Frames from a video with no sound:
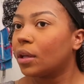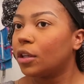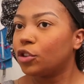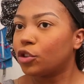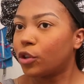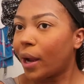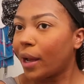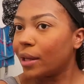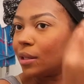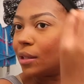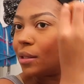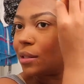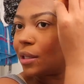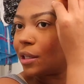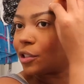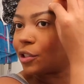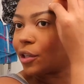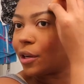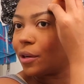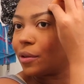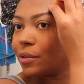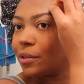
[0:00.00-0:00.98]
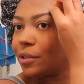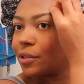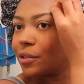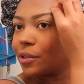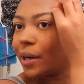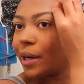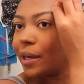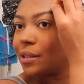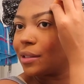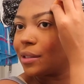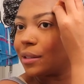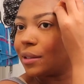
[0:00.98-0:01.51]
try this at your own
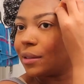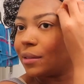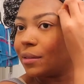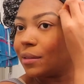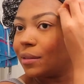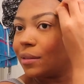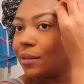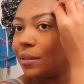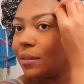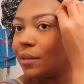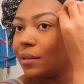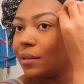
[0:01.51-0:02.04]
discretion.